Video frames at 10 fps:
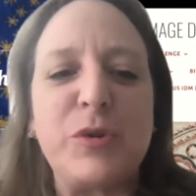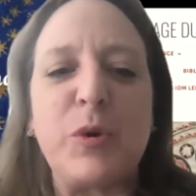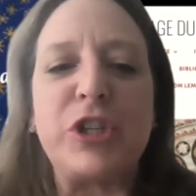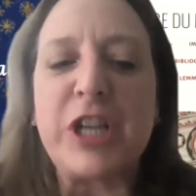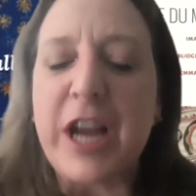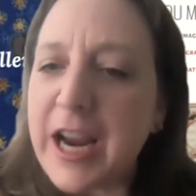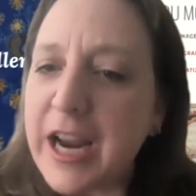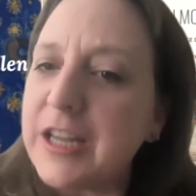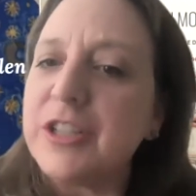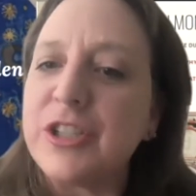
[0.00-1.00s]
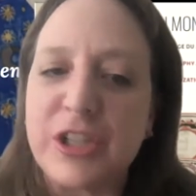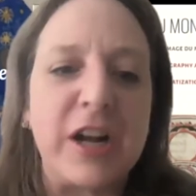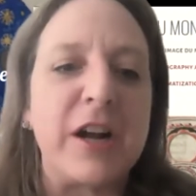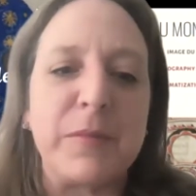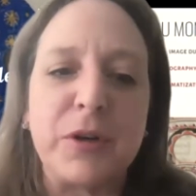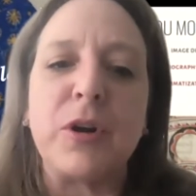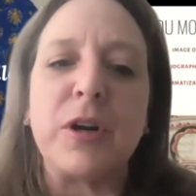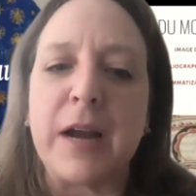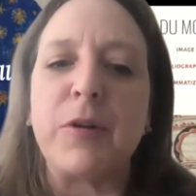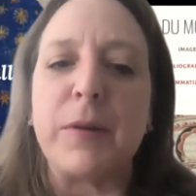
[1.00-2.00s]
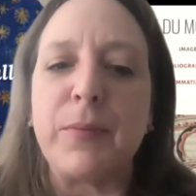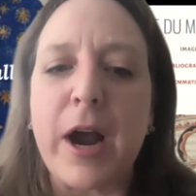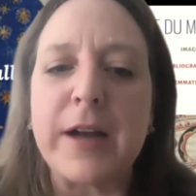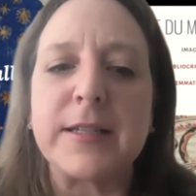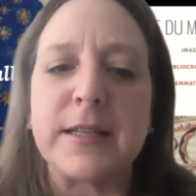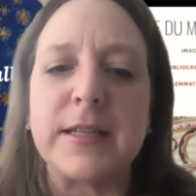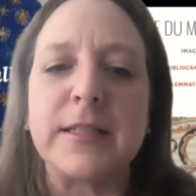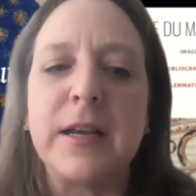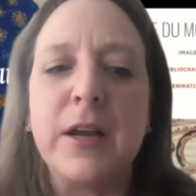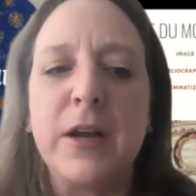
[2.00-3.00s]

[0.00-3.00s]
or change current library practices,